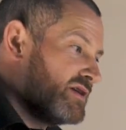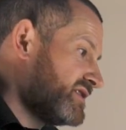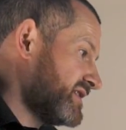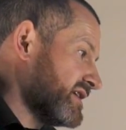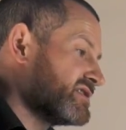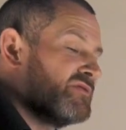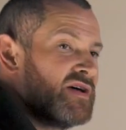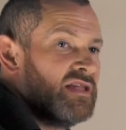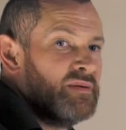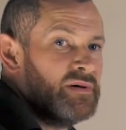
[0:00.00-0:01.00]
sticks
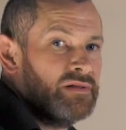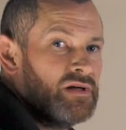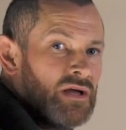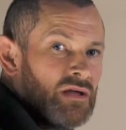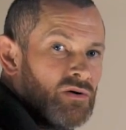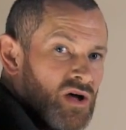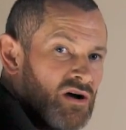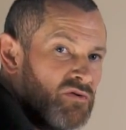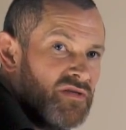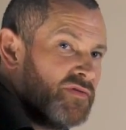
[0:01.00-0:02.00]
available,
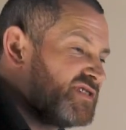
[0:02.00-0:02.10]
with